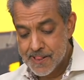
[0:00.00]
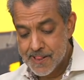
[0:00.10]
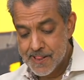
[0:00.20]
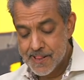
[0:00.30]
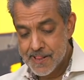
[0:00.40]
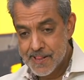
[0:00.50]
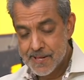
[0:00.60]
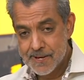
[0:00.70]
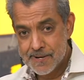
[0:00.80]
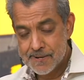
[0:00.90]

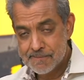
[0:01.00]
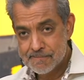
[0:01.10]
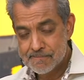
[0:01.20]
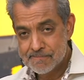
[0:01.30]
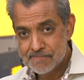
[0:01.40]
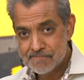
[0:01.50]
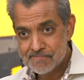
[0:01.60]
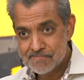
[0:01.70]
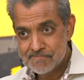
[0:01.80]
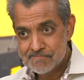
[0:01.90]
No one is speaking in this clip.